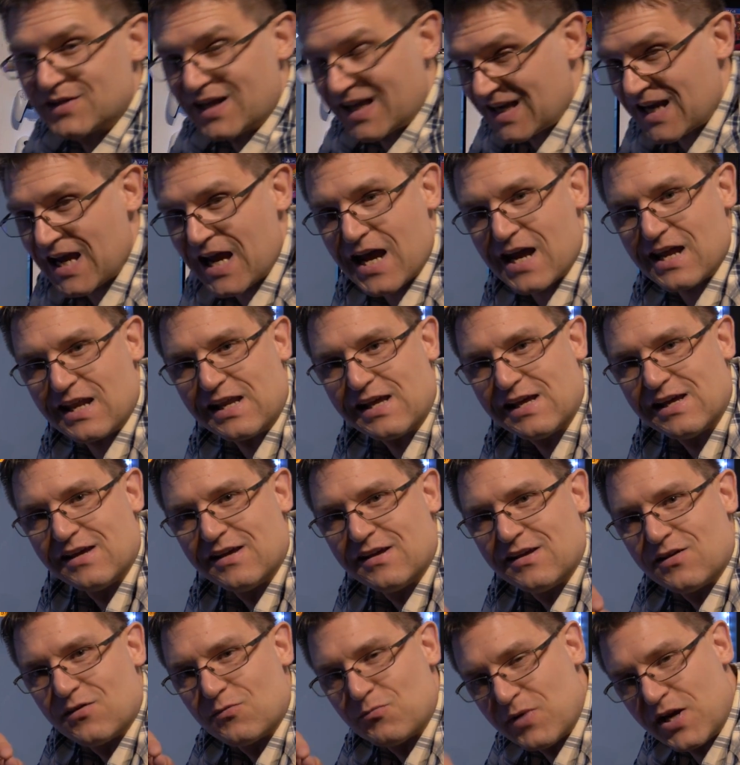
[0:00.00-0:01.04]
again,
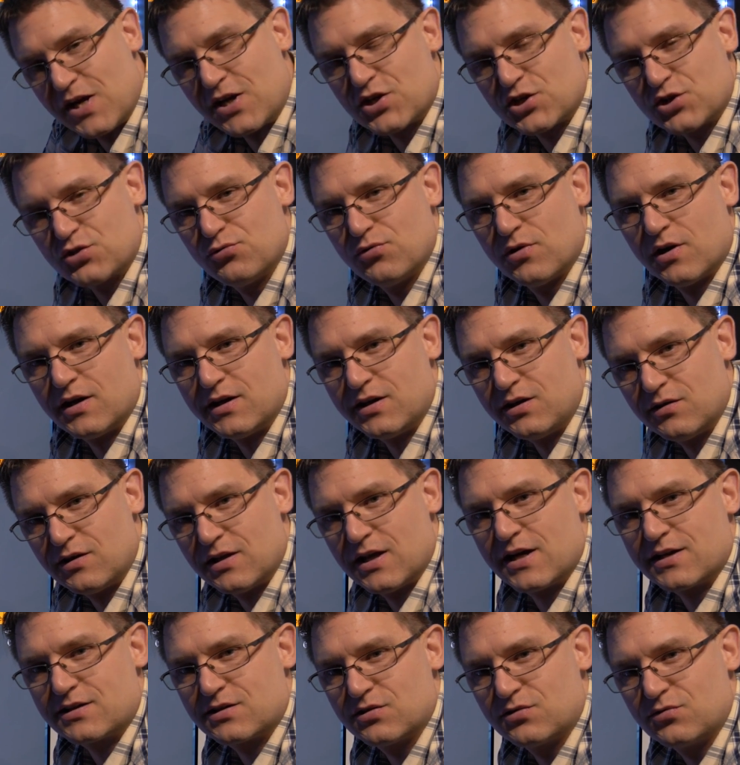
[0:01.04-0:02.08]
make sure you
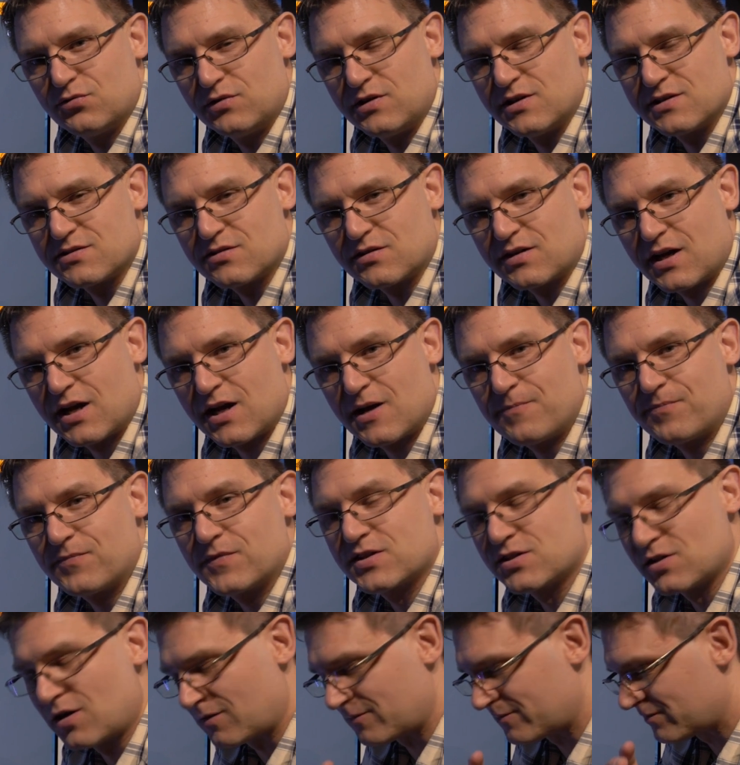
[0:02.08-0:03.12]
like to do this, okay?
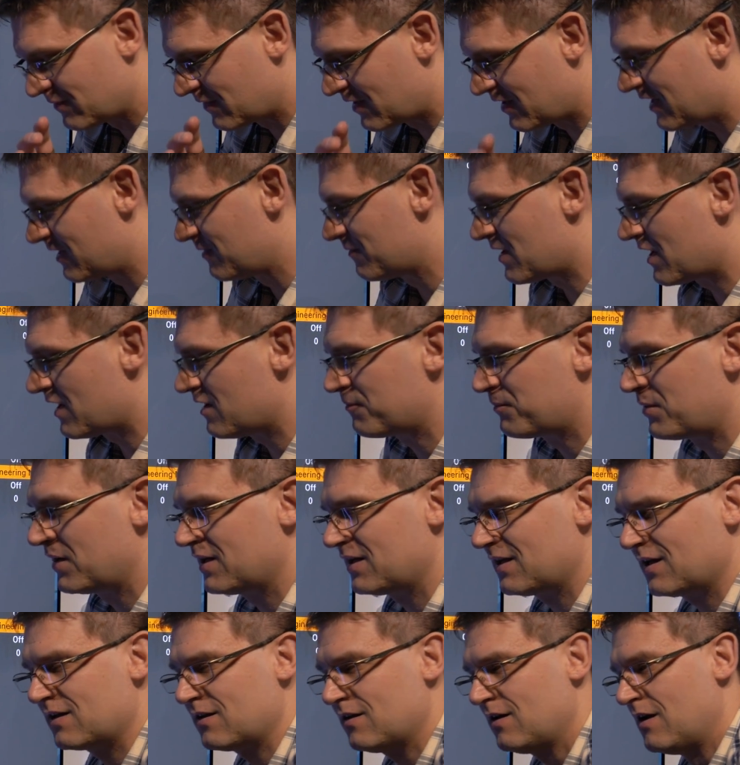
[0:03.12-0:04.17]
So, in my
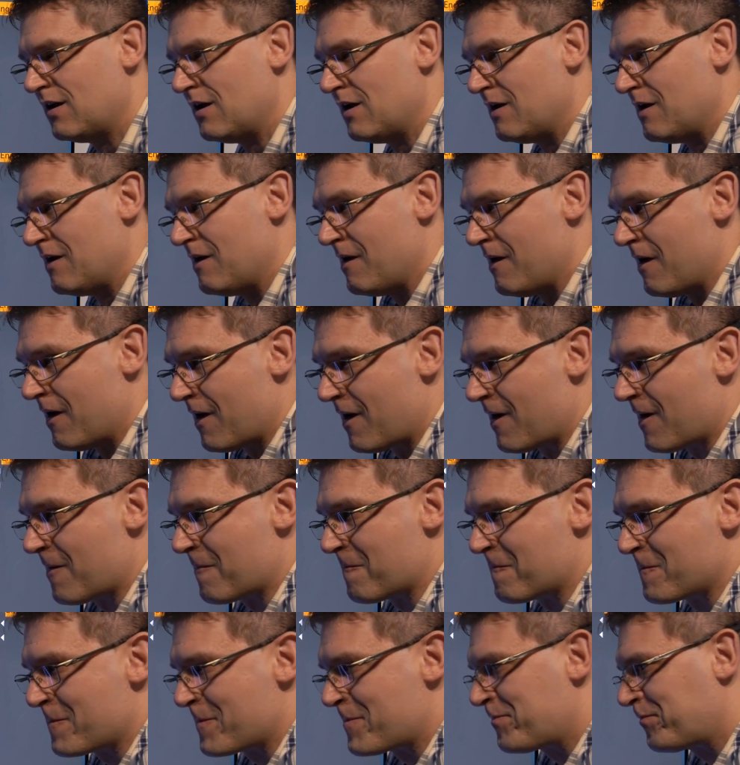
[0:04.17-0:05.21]
opinion,
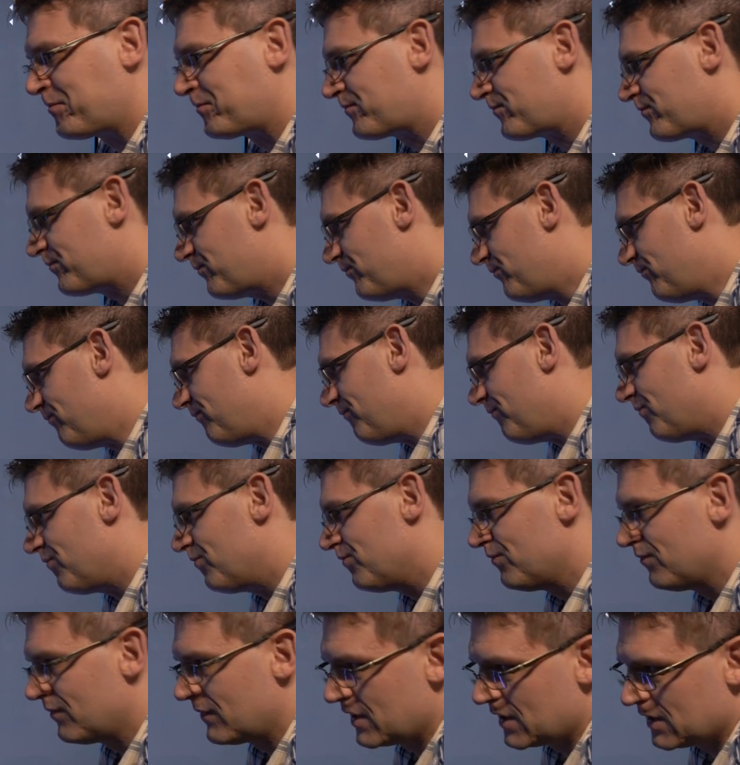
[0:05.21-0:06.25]
um,
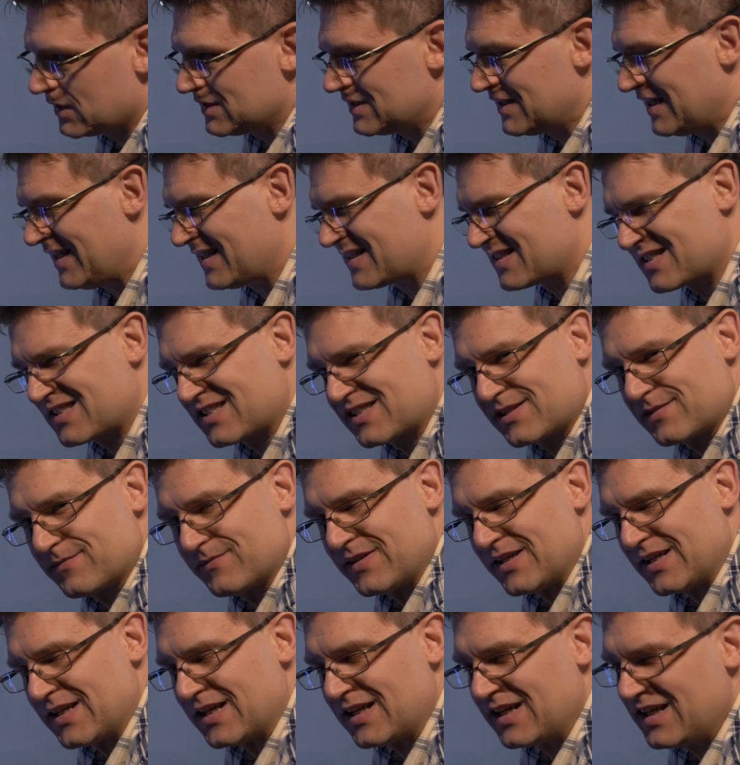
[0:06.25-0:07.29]
it's
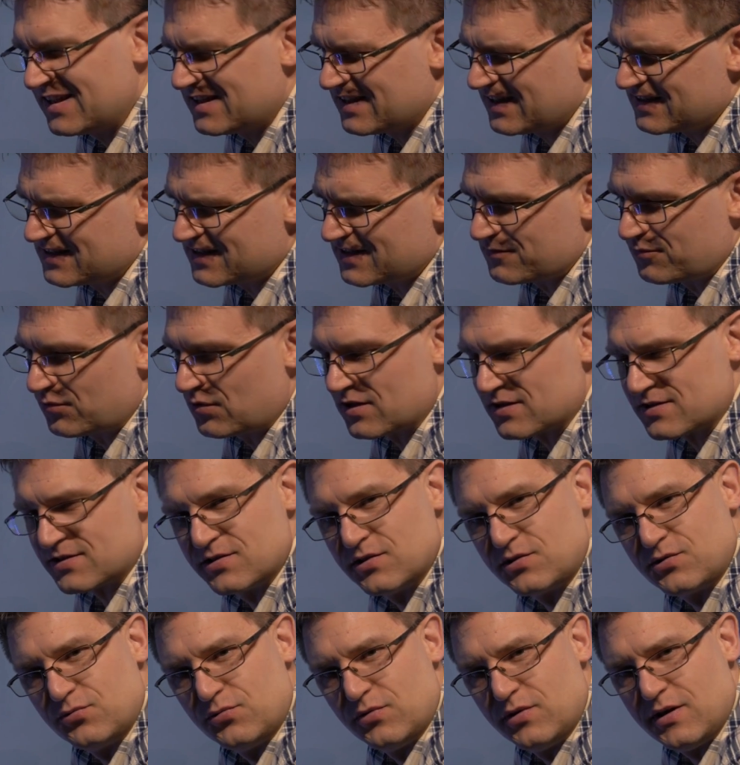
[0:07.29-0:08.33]
is, is, it worth
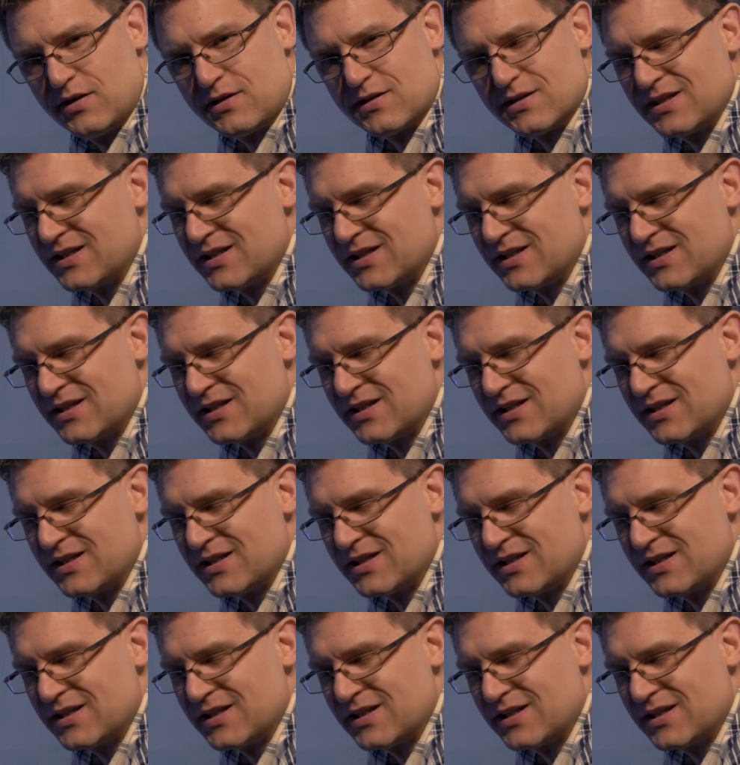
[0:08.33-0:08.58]
to do it?